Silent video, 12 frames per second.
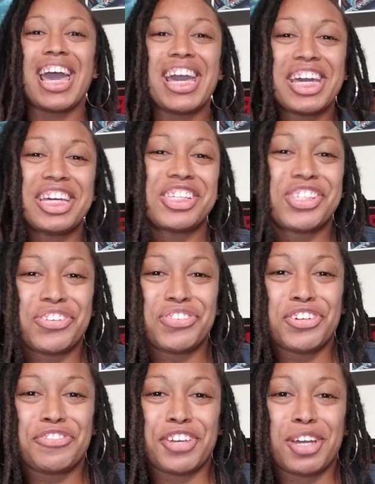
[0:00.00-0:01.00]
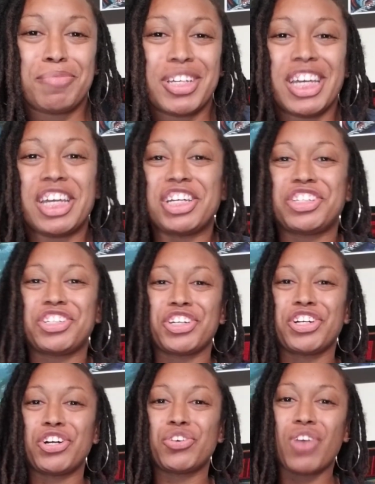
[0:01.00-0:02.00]
It's So Real family. It's your
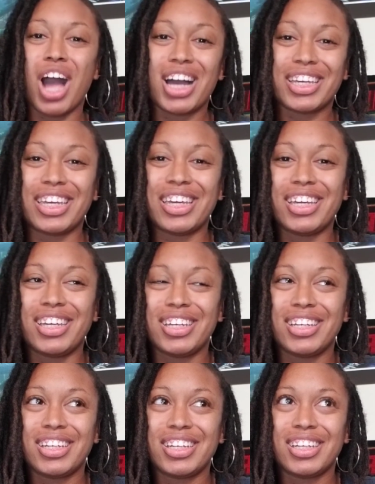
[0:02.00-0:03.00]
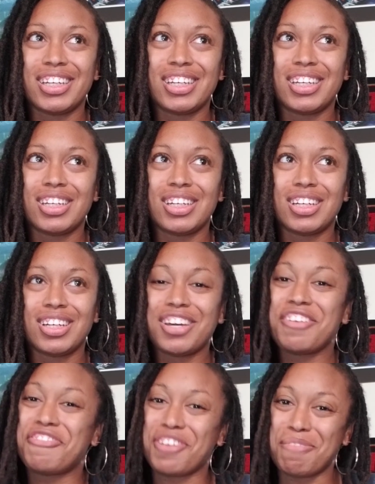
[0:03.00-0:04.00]
girl Rocqi
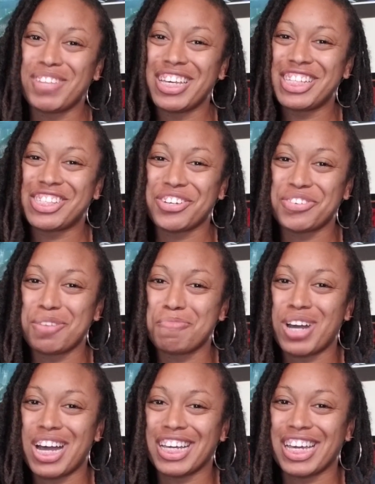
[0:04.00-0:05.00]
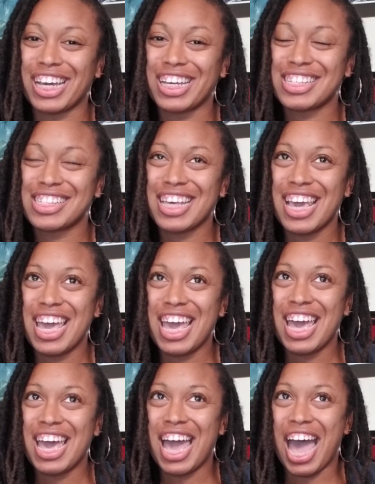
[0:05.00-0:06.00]
from the It's So Real podcast.
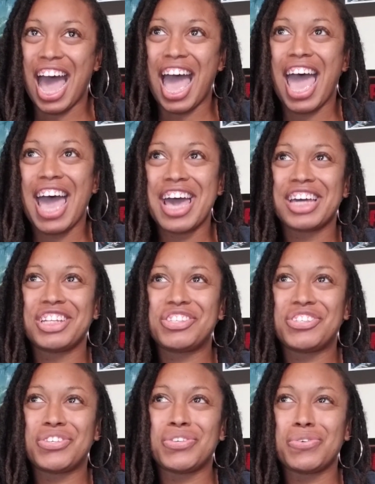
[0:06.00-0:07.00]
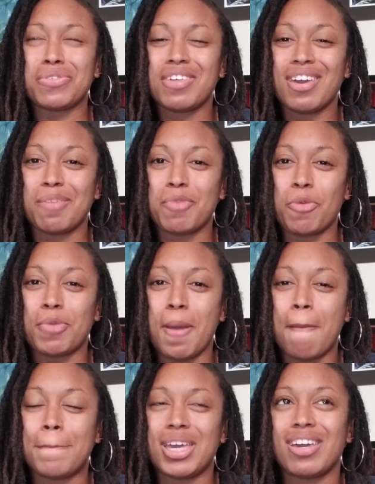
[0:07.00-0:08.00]
I had to think a
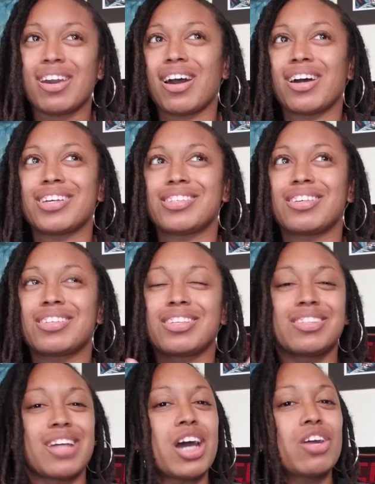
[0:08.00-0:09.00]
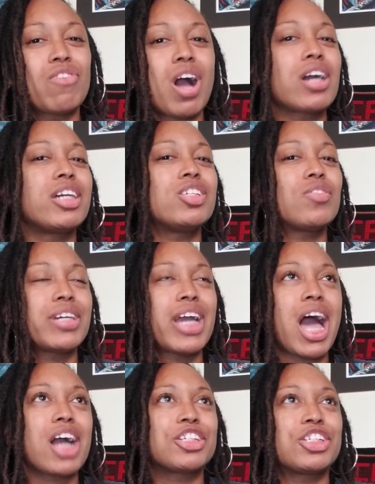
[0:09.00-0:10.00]
moment because this is not a Rocky's
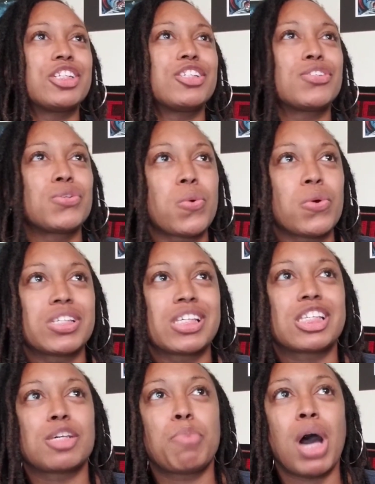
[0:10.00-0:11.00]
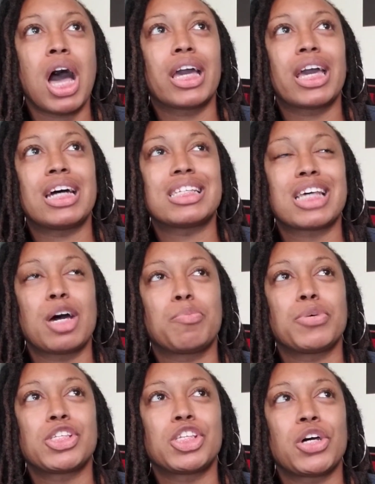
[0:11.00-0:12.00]
reactions, nor is this a podcast
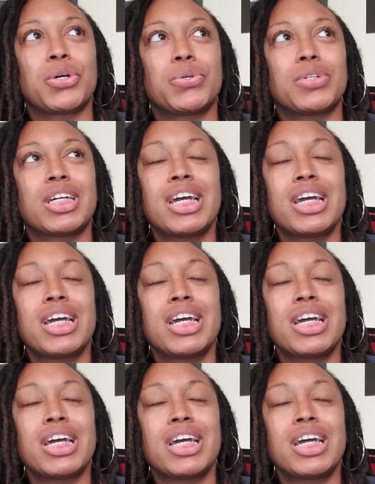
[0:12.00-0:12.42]
episode.